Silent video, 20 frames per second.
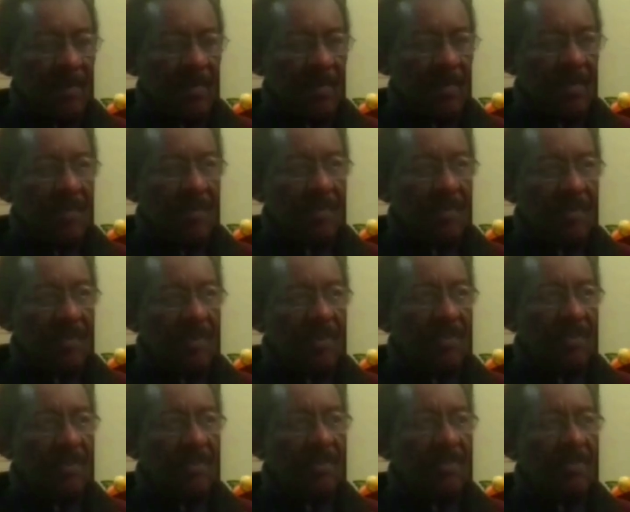Guano was
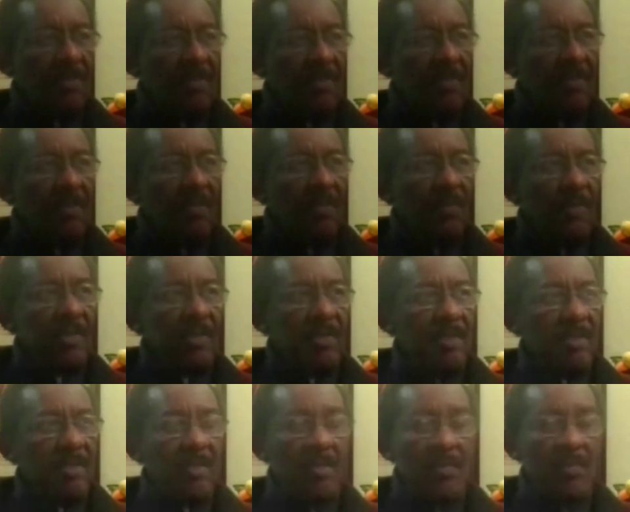teaching us
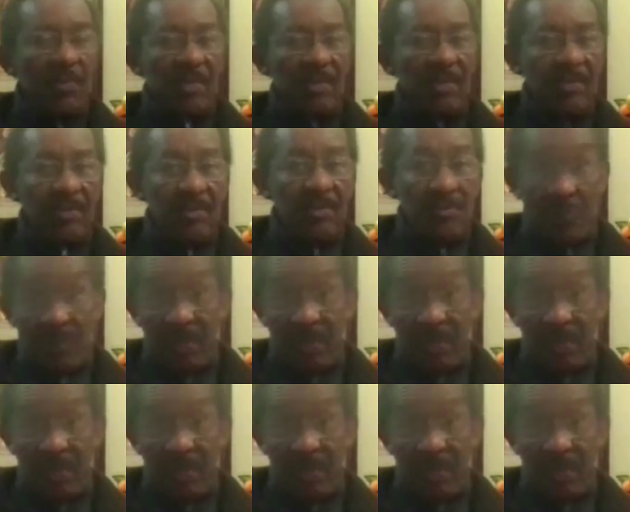reading and comprehension.